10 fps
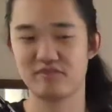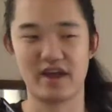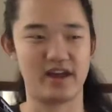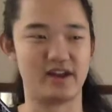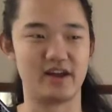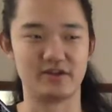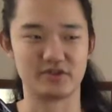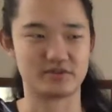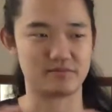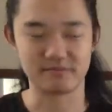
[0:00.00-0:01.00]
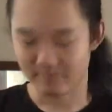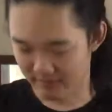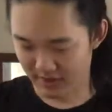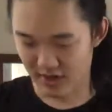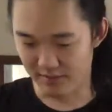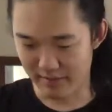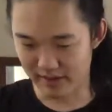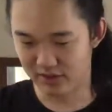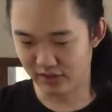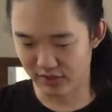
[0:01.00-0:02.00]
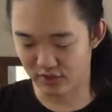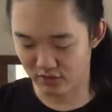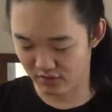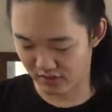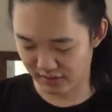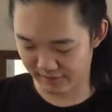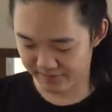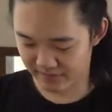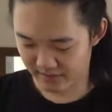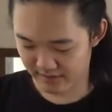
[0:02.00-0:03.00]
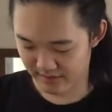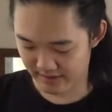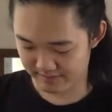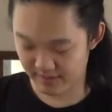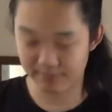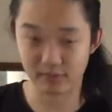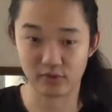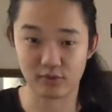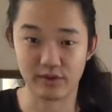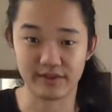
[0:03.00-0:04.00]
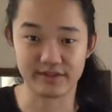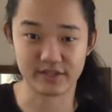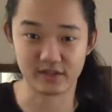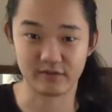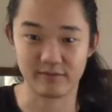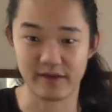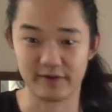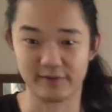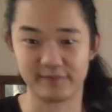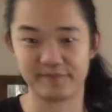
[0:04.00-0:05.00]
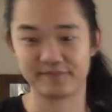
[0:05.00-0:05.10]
and like just, mentally cool than people who win the silver medal.